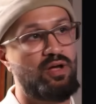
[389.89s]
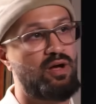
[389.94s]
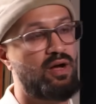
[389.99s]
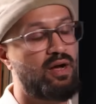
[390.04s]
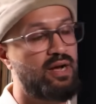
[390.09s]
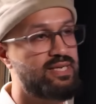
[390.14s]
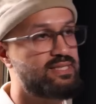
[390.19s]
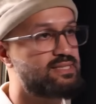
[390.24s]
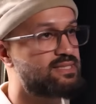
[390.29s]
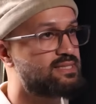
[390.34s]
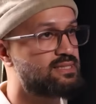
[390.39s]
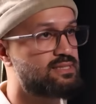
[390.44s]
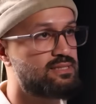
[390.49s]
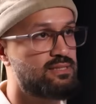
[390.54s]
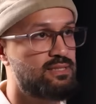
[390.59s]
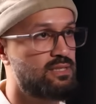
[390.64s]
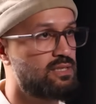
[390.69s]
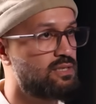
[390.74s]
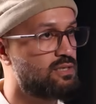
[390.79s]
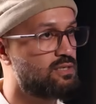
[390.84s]
the highest
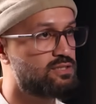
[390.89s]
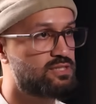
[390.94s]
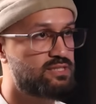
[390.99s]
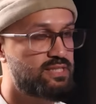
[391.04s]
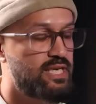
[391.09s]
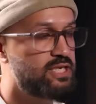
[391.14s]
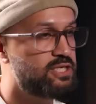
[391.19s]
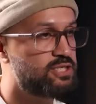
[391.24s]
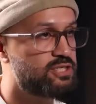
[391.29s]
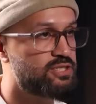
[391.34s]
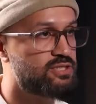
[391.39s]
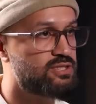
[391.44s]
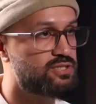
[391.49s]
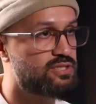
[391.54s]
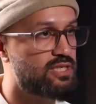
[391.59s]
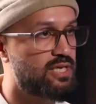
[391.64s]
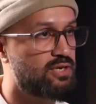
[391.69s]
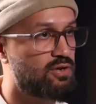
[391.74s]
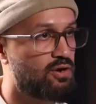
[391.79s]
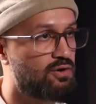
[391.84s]
stations
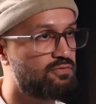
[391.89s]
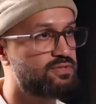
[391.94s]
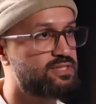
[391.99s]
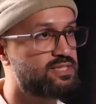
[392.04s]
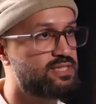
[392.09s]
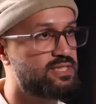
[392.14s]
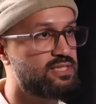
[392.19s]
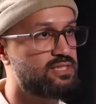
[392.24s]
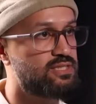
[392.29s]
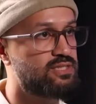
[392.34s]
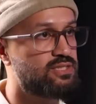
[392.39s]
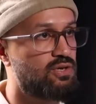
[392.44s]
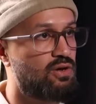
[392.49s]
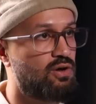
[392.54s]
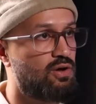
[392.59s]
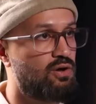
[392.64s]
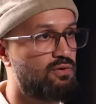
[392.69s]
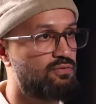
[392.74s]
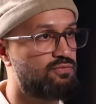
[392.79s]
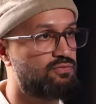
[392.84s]
and offices
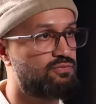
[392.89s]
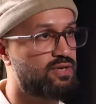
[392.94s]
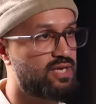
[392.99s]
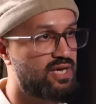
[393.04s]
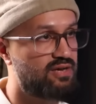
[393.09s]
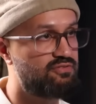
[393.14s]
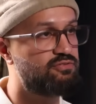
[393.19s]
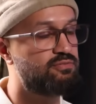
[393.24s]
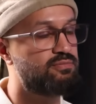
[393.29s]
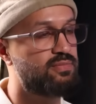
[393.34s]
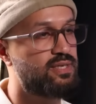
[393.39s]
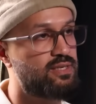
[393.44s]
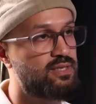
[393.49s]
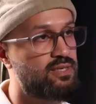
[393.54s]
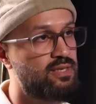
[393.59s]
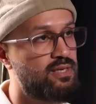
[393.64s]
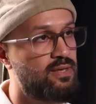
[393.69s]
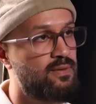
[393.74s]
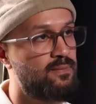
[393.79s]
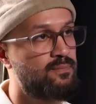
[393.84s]
of government,
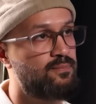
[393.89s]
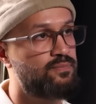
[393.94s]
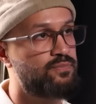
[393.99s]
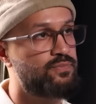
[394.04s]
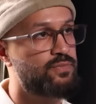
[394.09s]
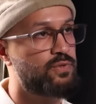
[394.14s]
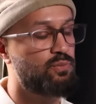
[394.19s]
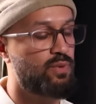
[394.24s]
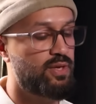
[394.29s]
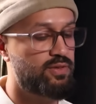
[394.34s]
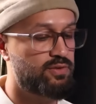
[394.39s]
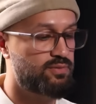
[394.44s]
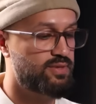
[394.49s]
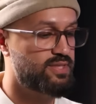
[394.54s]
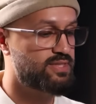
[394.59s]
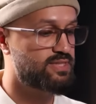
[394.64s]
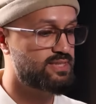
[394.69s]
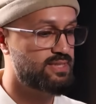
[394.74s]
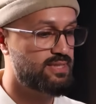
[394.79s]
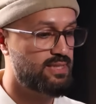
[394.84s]
whether
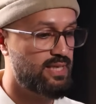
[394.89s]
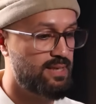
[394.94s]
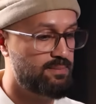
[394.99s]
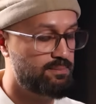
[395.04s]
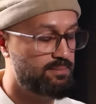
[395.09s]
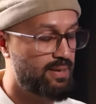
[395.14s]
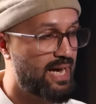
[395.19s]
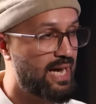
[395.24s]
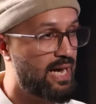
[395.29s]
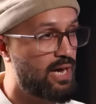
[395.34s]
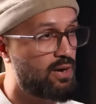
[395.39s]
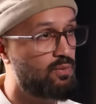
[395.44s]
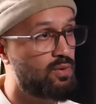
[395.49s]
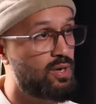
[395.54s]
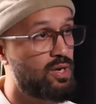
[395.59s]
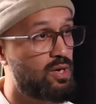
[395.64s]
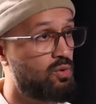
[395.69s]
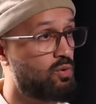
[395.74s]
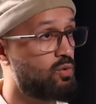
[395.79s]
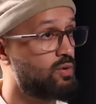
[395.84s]
it's in
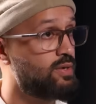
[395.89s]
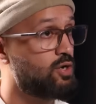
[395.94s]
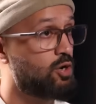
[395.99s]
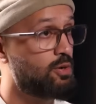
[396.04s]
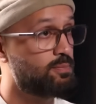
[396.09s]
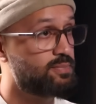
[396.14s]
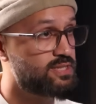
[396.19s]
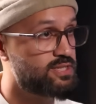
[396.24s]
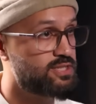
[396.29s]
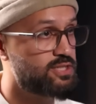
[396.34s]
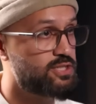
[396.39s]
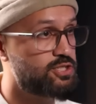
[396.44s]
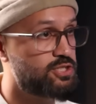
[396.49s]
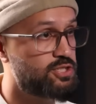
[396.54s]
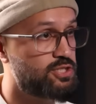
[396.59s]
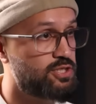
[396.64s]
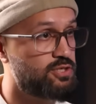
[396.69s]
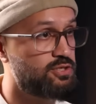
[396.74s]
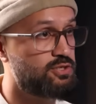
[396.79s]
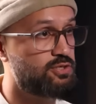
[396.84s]
power or in
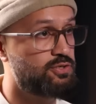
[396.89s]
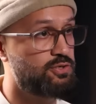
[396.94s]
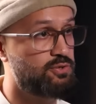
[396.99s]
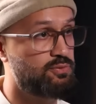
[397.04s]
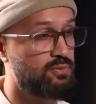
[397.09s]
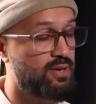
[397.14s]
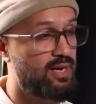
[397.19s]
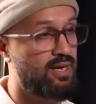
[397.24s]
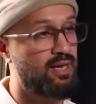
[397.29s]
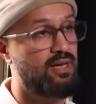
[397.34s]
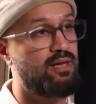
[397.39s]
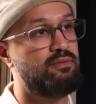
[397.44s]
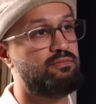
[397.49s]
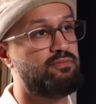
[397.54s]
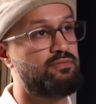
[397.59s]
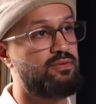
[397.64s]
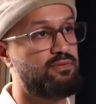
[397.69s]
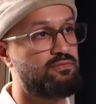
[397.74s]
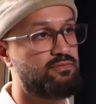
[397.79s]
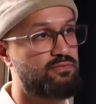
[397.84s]
opposition, you have
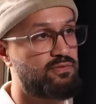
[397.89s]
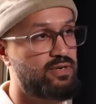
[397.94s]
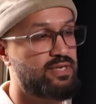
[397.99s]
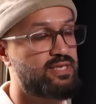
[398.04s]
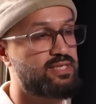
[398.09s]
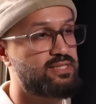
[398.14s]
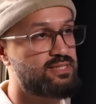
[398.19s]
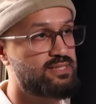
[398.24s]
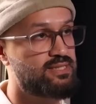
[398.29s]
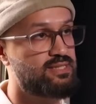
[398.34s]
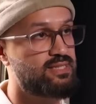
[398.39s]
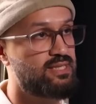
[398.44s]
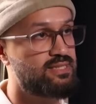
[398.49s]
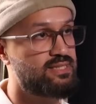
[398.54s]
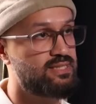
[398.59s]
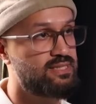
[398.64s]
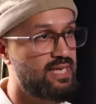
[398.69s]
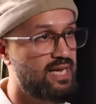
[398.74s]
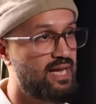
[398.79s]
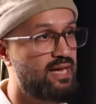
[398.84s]
a very
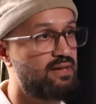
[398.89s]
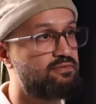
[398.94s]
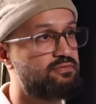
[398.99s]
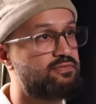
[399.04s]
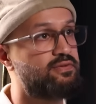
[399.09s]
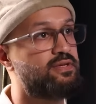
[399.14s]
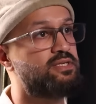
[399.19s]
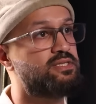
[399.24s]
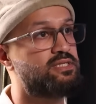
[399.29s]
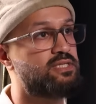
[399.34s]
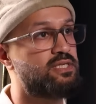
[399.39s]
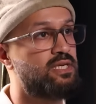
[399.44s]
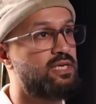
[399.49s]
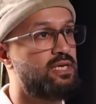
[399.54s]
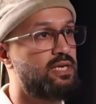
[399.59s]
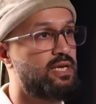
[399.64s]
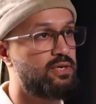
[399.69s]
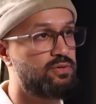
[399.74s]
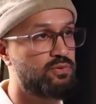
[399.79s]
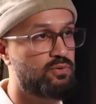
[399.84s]
concerted effort
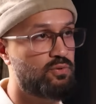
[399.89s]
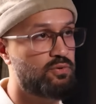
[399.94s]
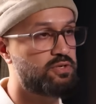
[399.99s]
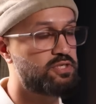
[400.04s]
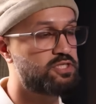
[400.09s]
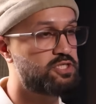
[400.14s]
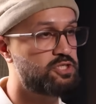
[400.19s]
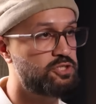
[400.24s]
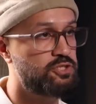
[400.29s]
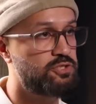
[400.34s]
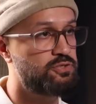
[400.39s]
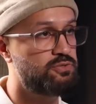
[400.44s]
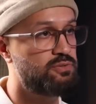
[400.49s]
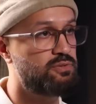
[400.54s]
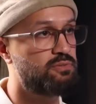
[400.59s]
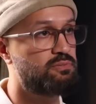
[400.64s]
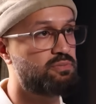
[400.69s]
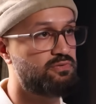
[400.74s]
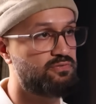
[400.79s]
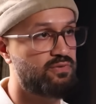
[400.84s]
in order to
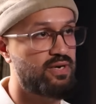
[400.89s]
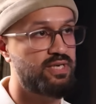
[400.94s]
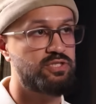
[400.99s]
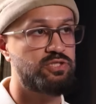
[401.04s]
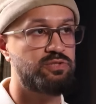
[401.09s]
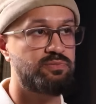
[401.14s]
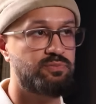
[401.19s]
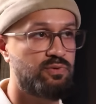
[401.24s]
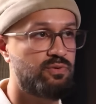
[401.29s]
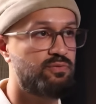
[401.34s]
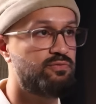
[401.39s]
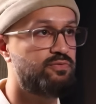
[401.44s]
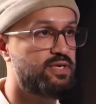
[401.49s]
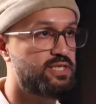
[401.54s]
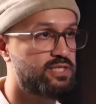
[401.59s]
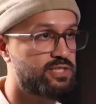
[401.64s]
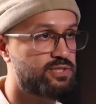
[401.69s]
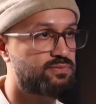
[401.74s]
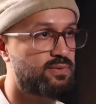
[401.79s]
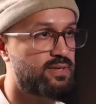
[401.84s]
provide support for
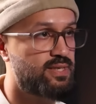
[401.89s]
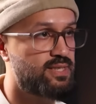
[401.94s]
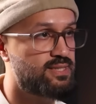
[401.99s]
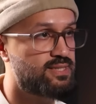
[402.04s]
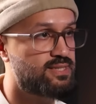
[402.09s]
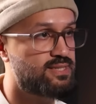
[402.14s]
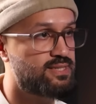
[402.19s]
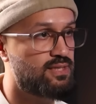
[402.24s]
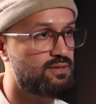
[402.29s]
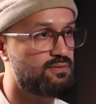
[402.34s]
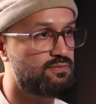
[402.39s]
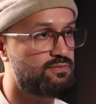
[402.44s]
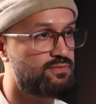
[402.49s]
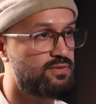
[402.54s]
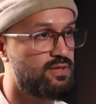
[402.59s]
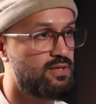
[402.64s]
Israel itself.